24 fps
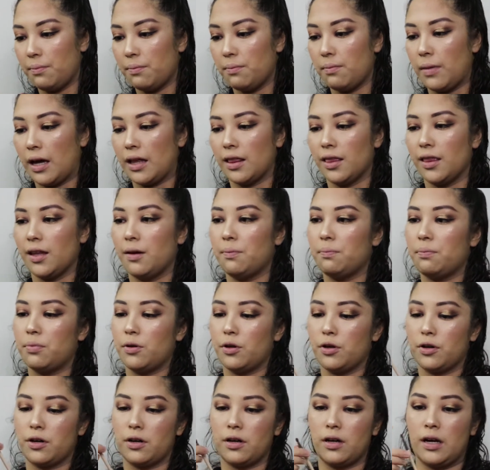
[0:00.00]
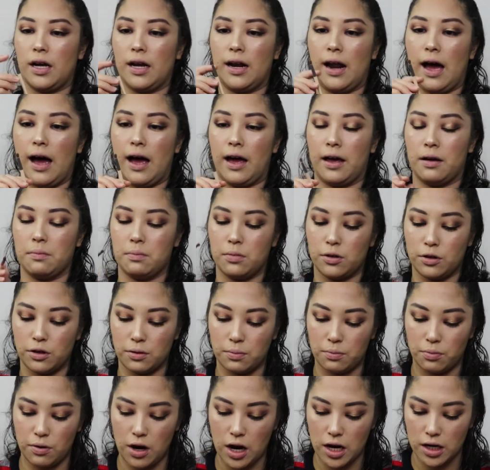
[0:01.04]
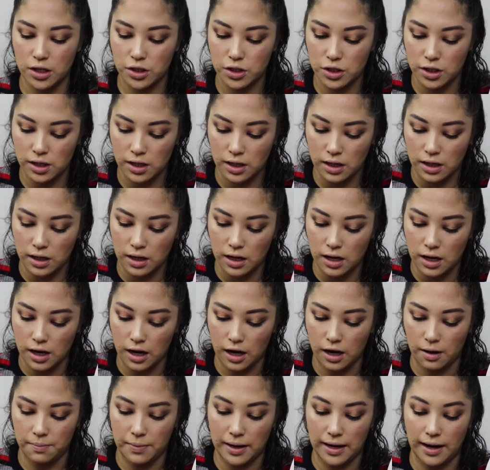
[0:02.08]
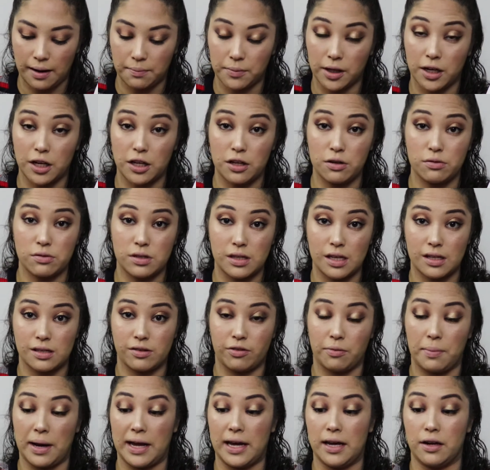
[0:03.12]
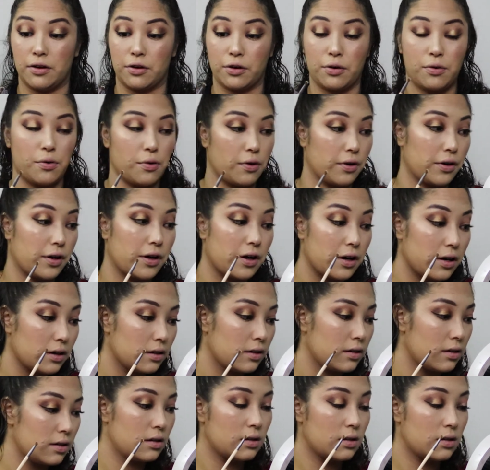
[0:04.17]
my lip blur and eye blur brush, and I'm going to use this for my inner corner.